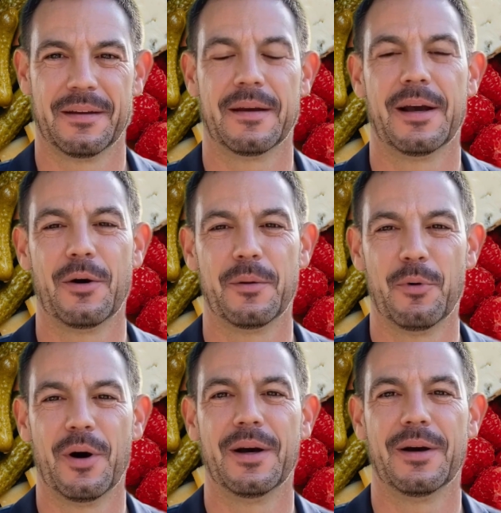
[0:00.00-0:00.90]
Dairy
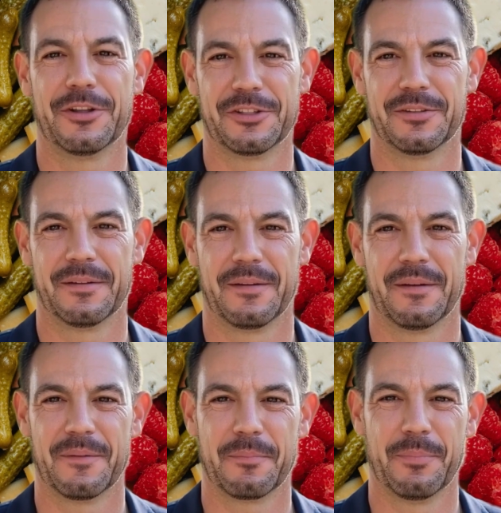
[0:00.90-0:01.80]
products,
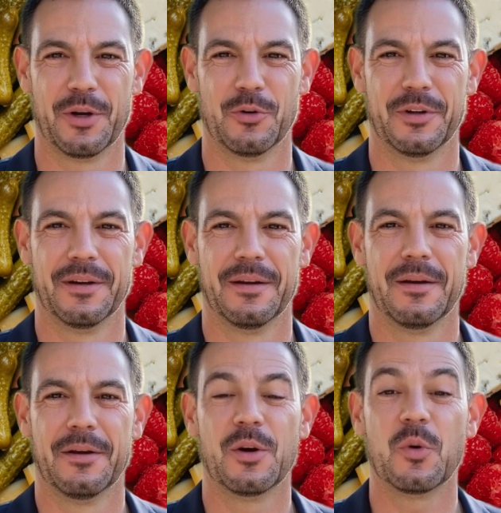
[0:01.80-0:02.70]
milk,
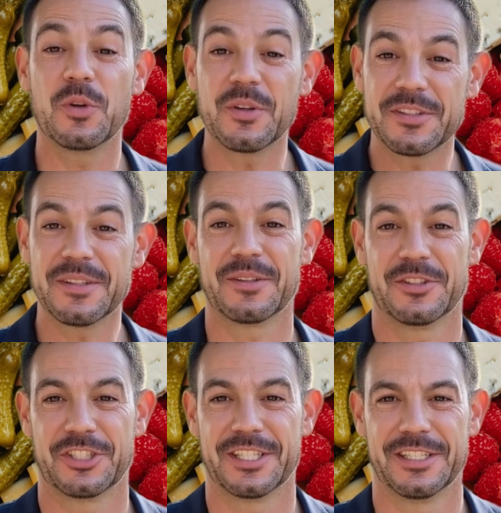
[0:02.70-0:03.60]
yogurt,
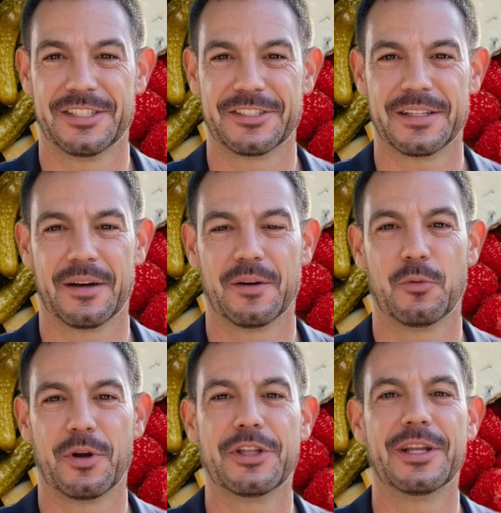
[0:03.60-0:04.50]
cheese,
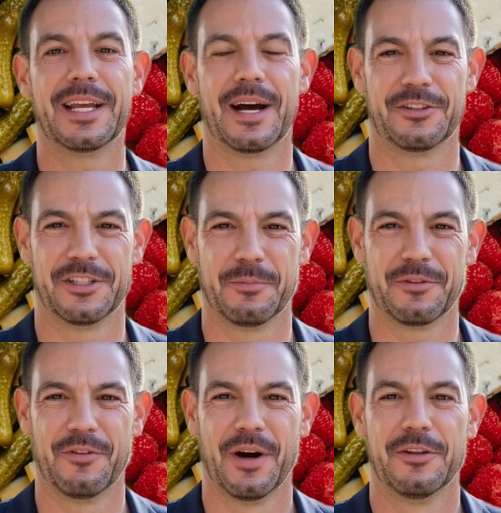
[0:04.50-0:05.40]
rich in calcium
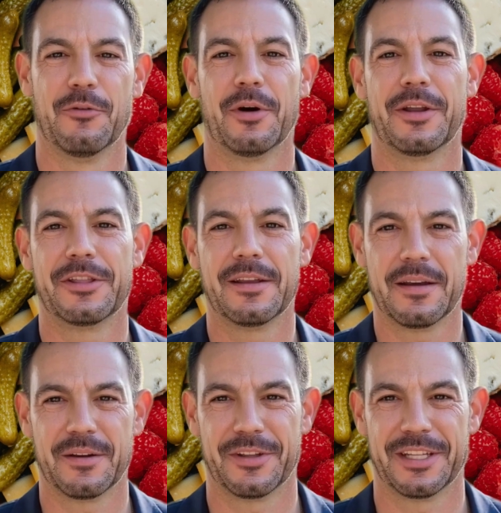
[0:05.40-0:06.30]
and phosphorus.
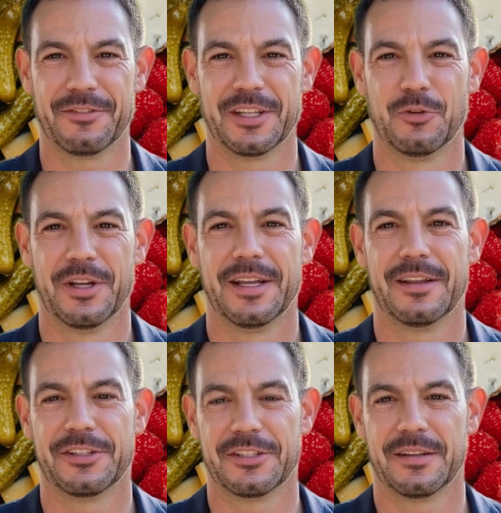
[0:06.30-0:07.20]
Leafy
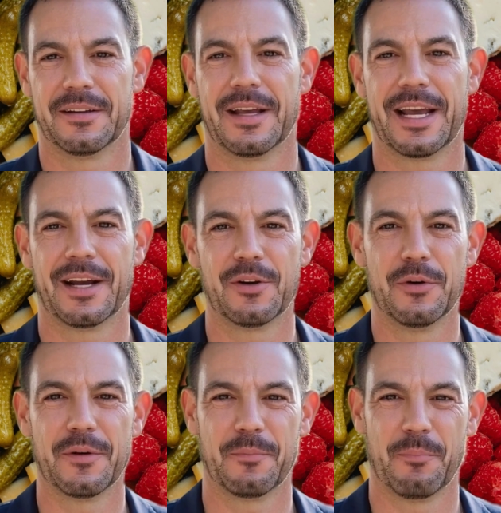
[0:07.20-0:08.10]
greens,
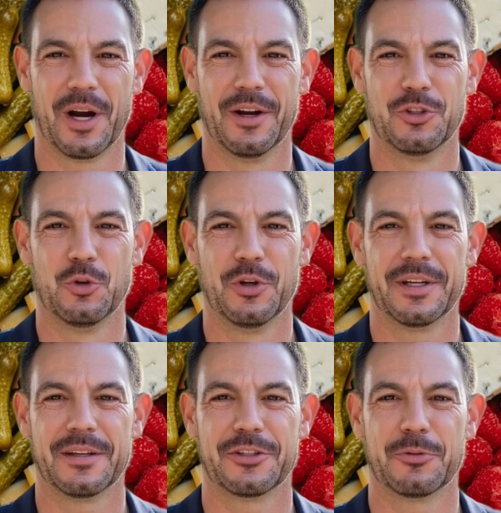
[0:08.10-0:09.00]
kale, bok
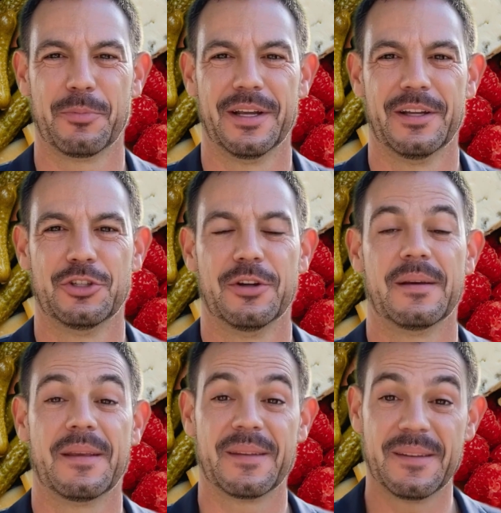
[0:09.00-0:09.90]
choy, spinach,
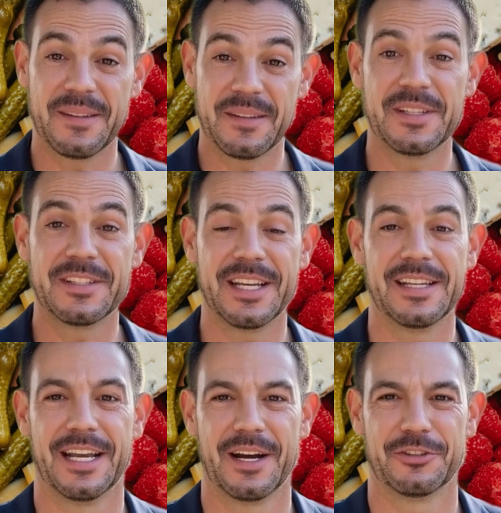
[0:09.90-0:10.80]
contain
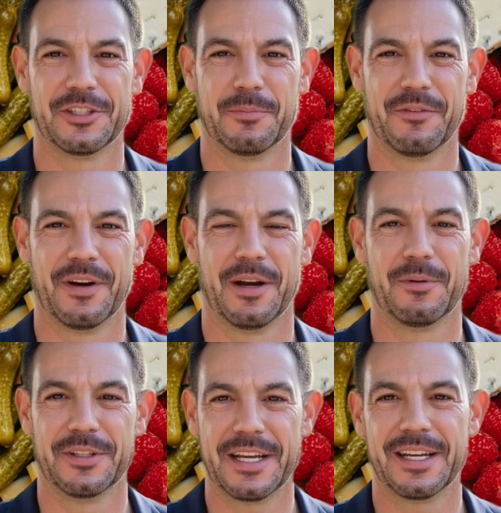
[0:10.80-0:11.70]
calcium and
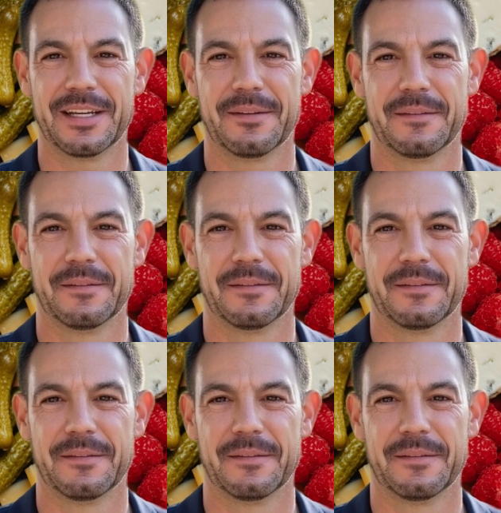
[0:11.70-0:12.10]
vitamin K.